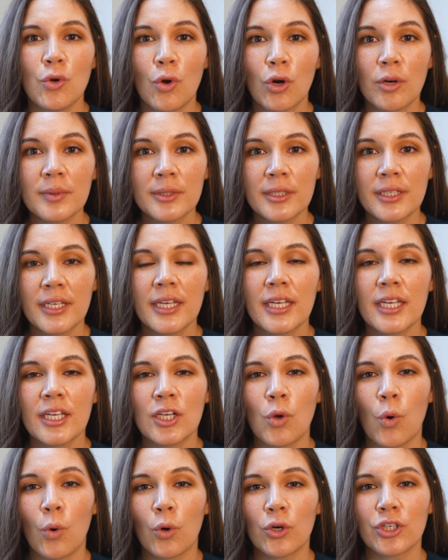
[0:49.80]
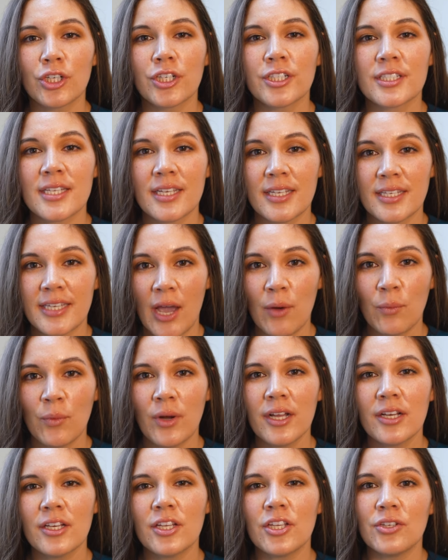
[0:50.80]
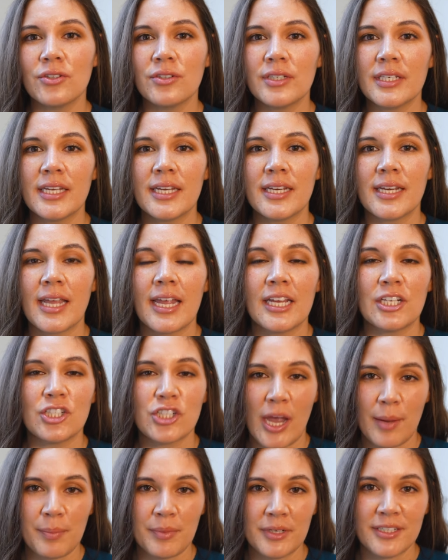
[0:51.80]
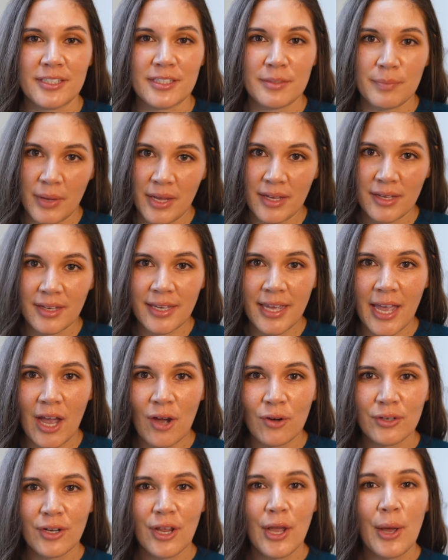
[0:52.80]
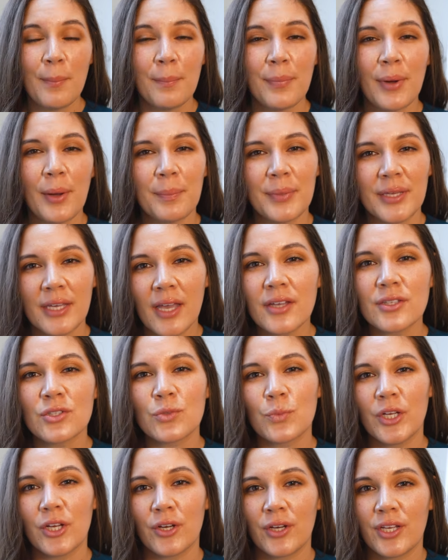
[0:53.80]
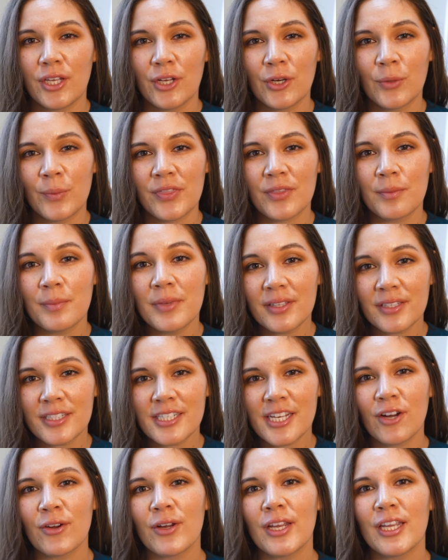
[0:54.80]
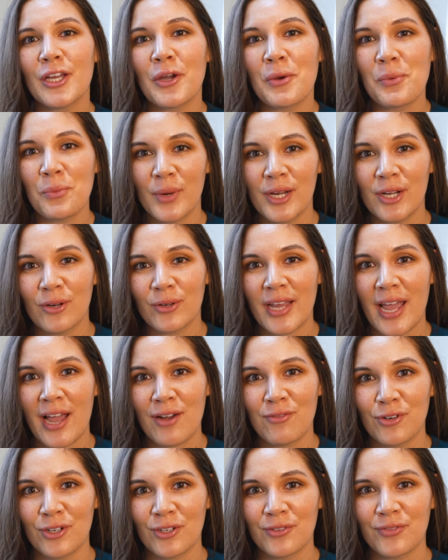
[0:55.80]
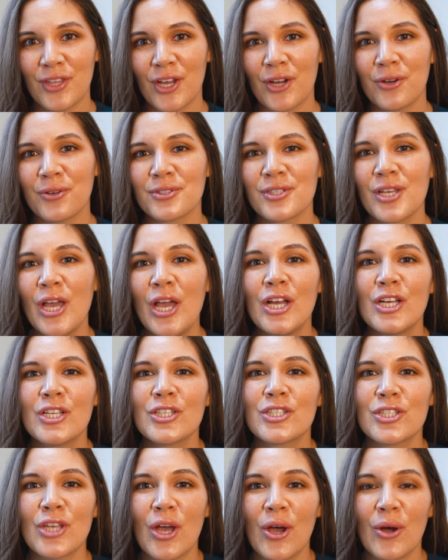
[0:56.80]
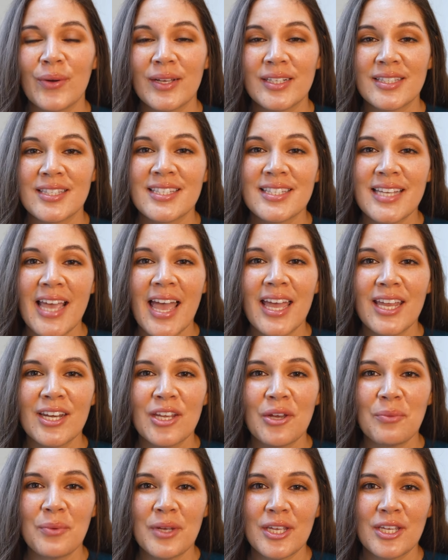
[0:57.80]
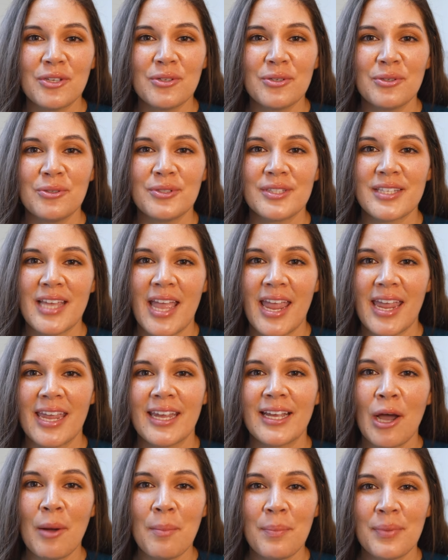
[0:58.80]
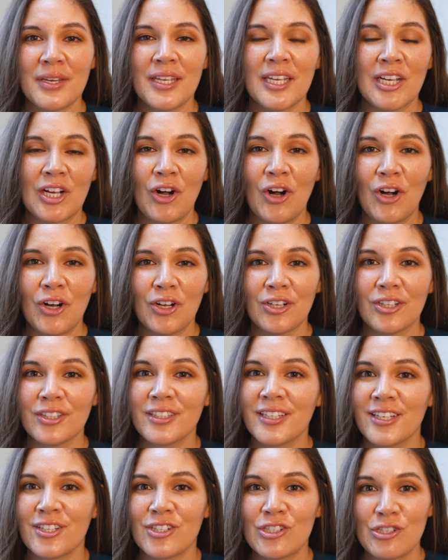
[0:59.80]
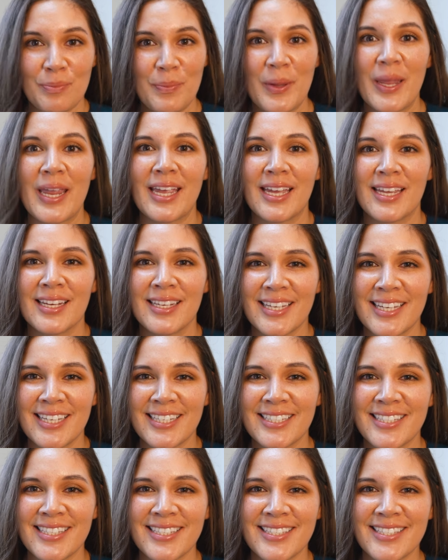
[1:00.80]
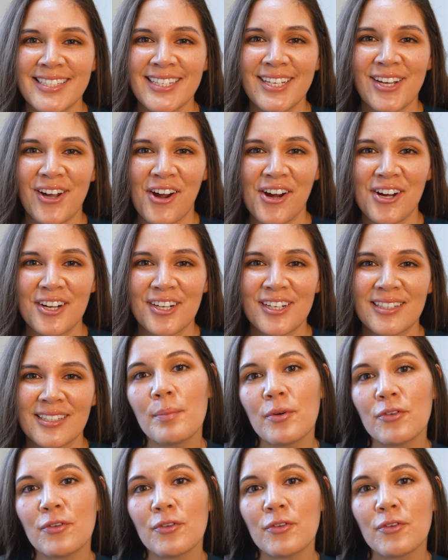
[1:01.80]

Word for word: Normally, in order to get one, you need a Japanese bank account, but because we are here with the military, we don't have one of those. So instead, we use a company called Japan ETC card.